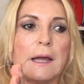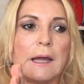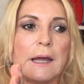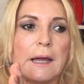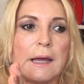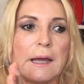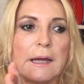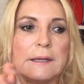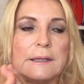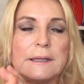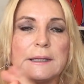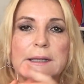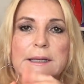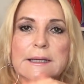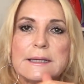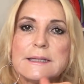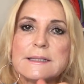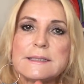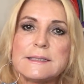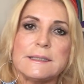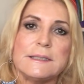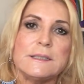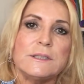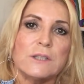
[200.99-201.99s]
and
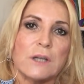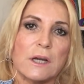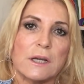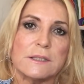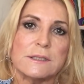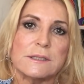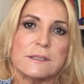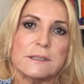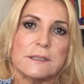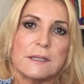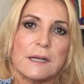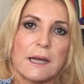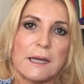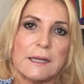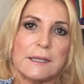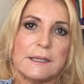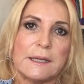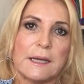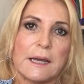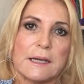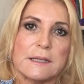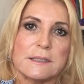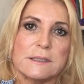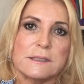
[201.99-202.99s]
easy does it, I
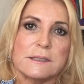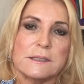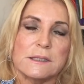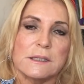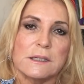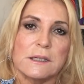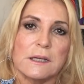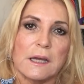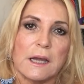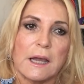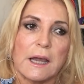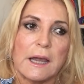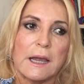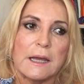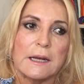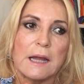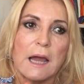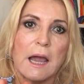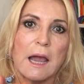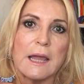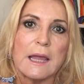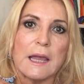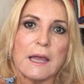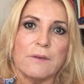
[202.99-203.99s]
guess. And
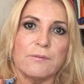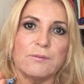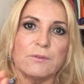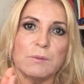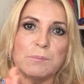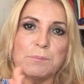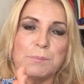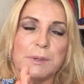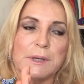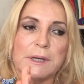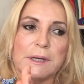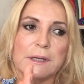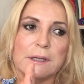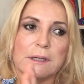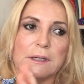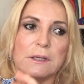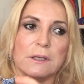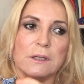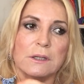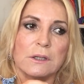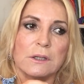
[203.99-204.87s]
I have to pick